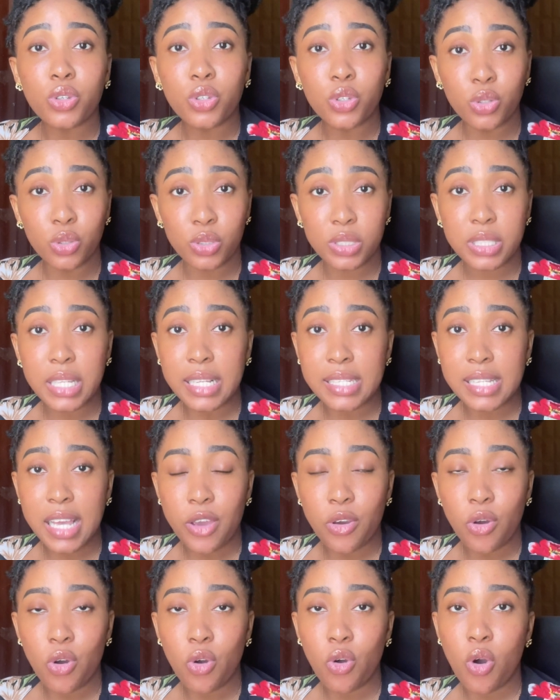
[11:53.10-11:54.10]

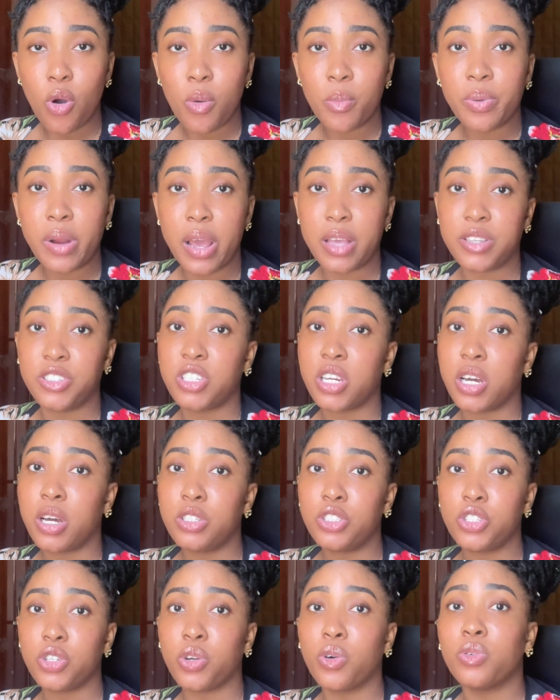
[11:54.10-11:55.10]
glutathione compound shower
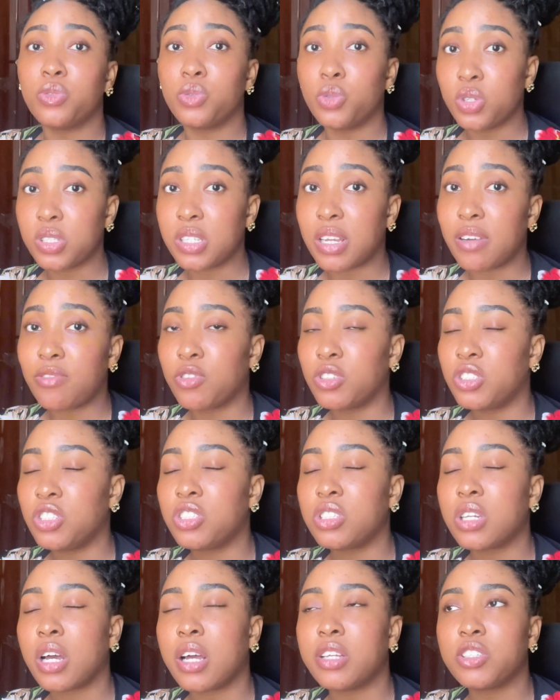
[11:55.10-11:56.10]
gel. Those are for the
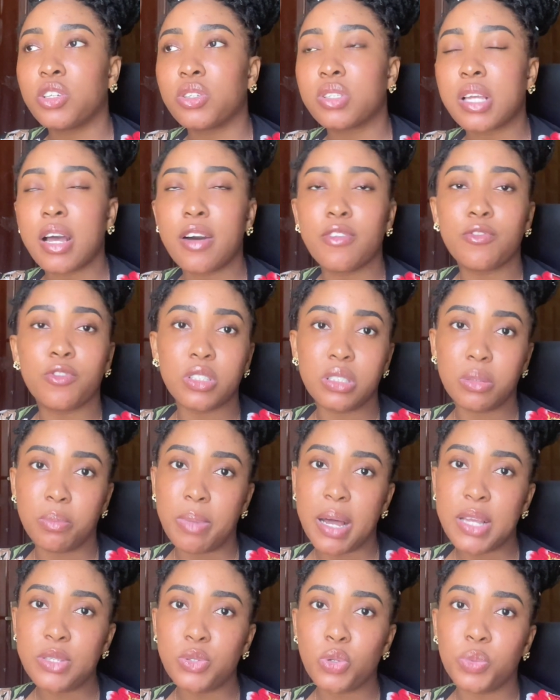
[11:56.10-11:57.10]
shower gels. And for the
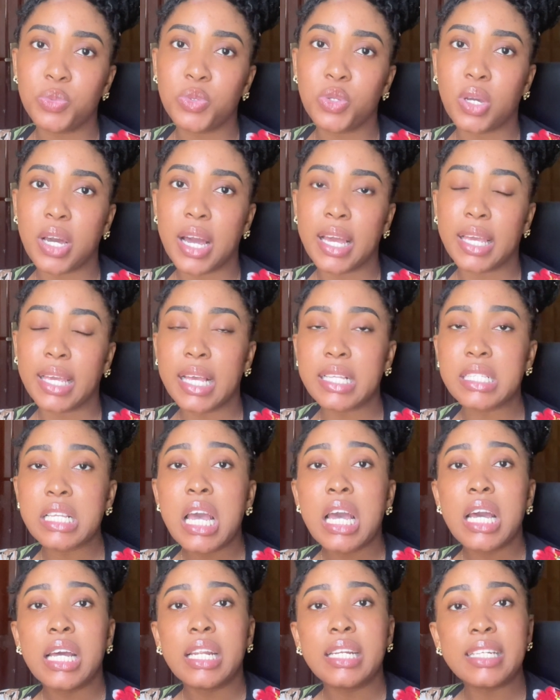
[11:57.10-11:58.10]
bar soaps, you can get
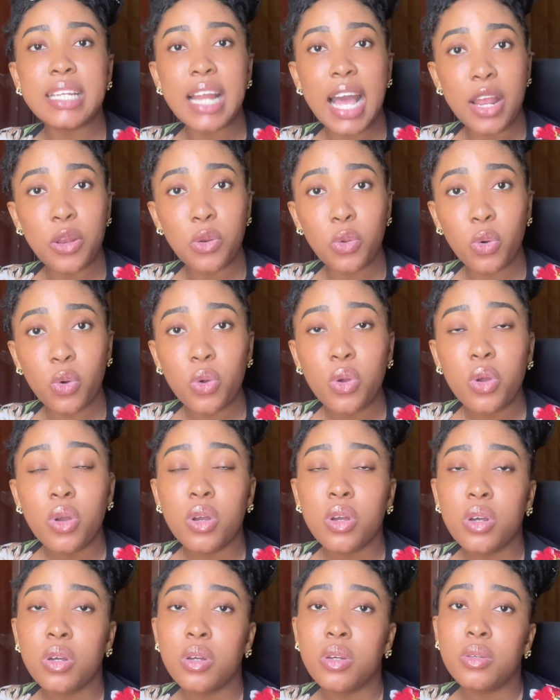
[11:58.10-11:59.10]
nano
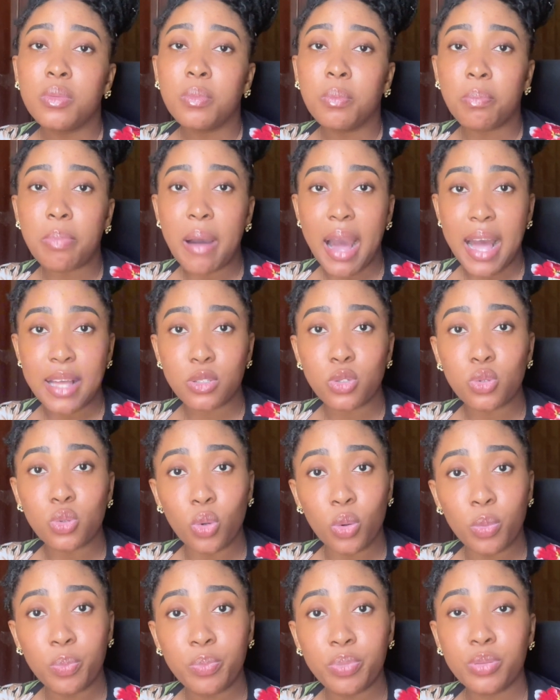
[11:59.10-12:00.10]
bar
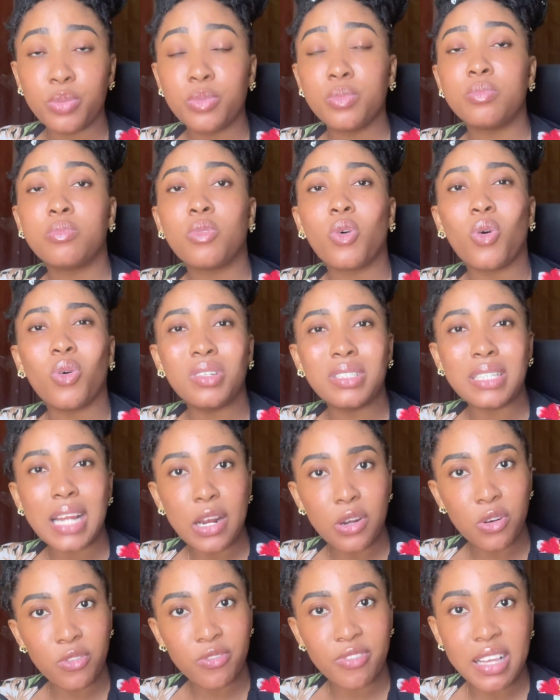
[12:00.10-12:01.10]
soap or
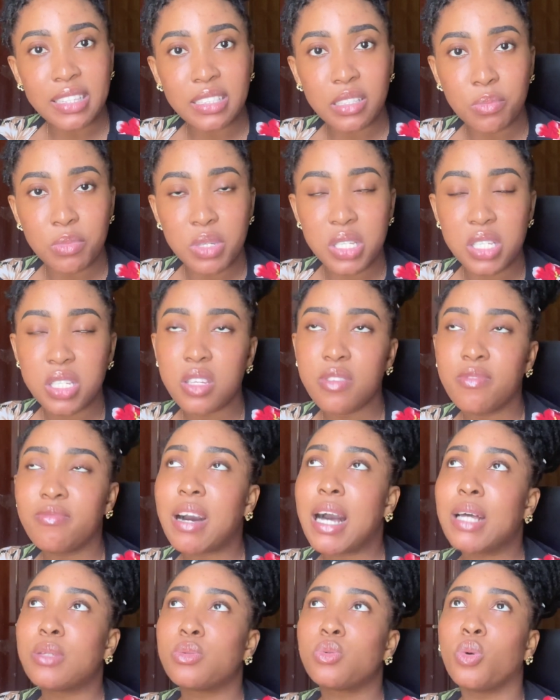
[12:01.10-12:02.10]
nano vitamin C
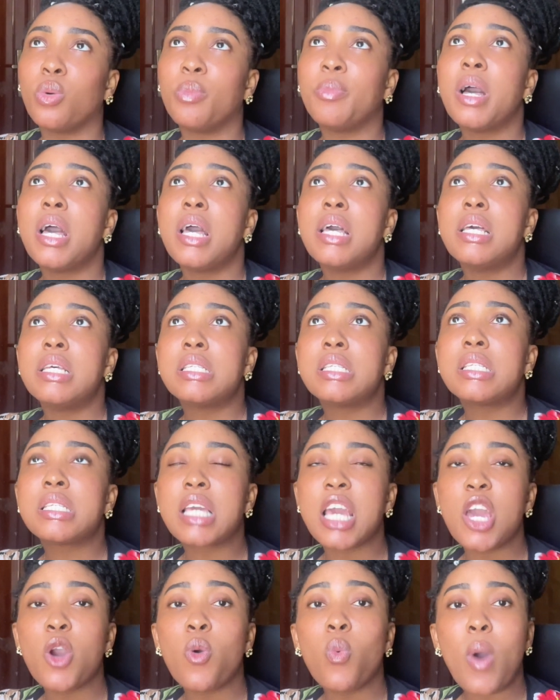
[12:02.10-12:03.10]
bar soap,
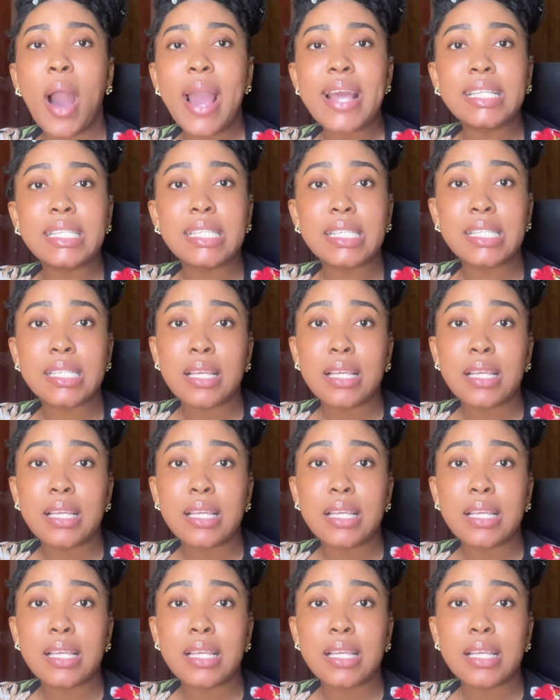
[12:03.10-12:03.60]
skin white